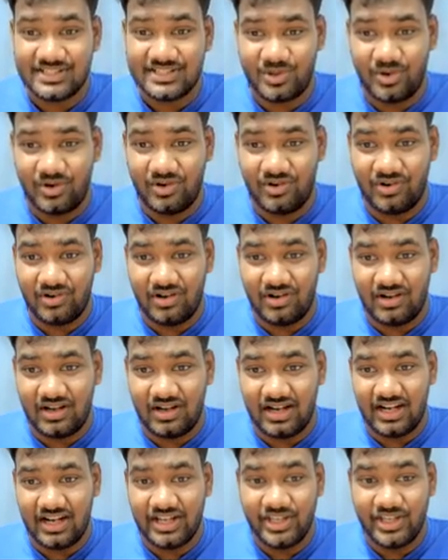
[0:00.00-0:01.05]
So
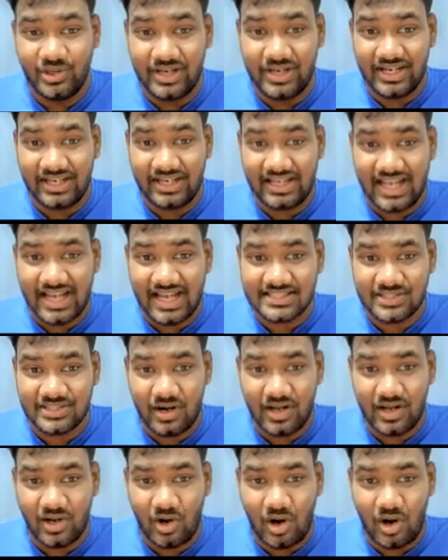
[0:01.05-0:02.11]
a unit tax
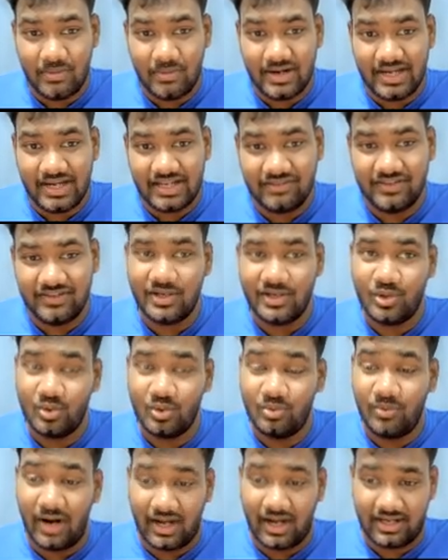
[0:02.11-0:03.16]
on a commodity will do
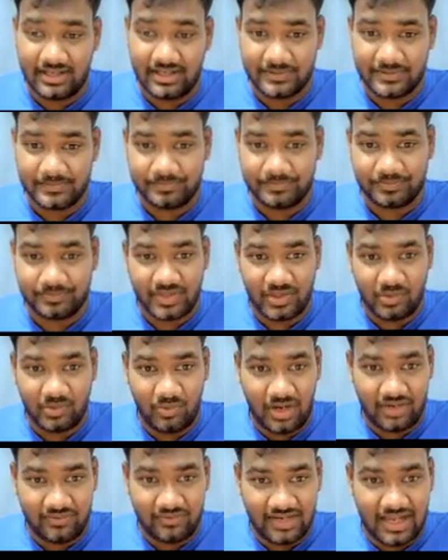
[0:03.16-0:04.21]
what?
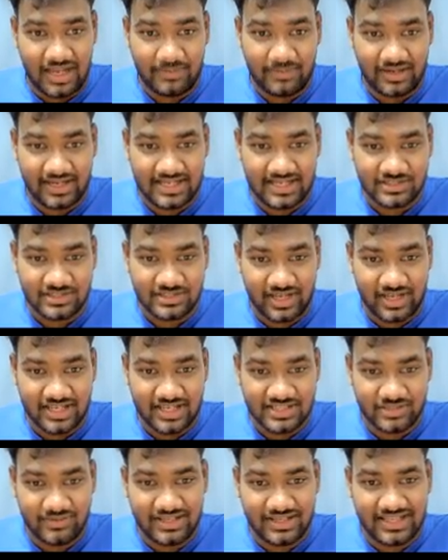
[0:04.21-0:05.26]
What will happen, guys? Okay,
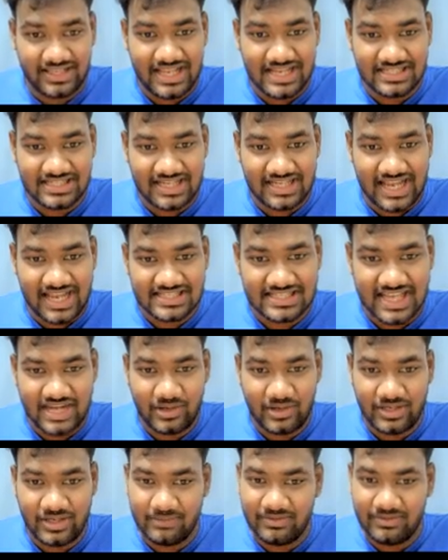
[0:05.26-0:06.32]
so when there is a tax,
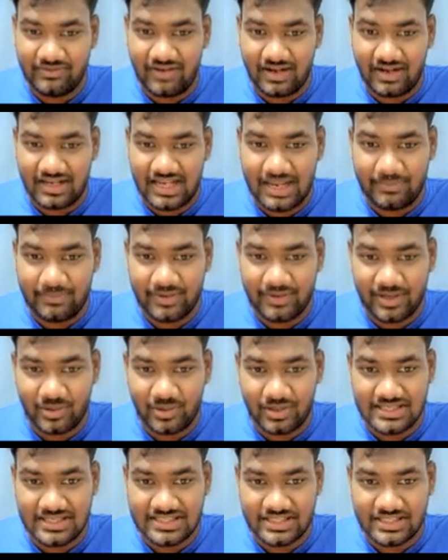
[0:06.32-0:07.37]
can you tell me what will happen to
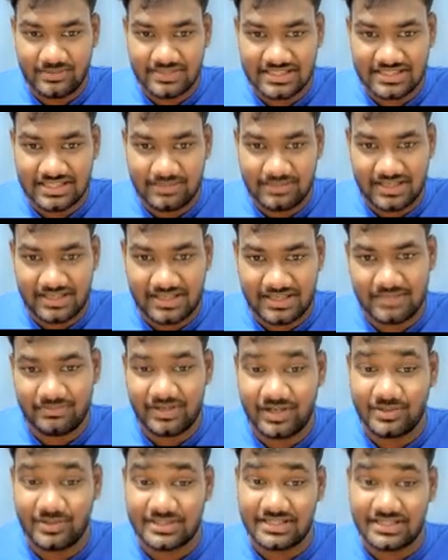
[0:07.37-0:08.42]
consumer surplus and
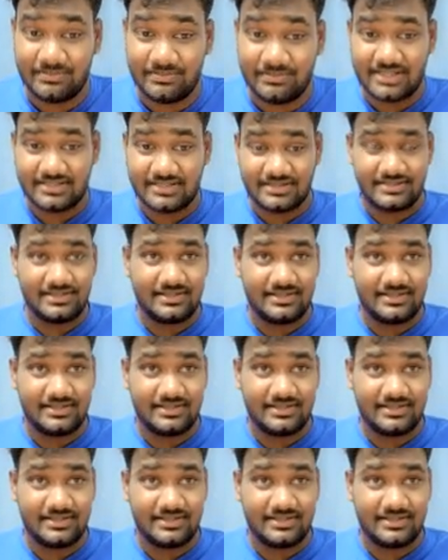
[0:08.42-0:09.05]
produce surplus?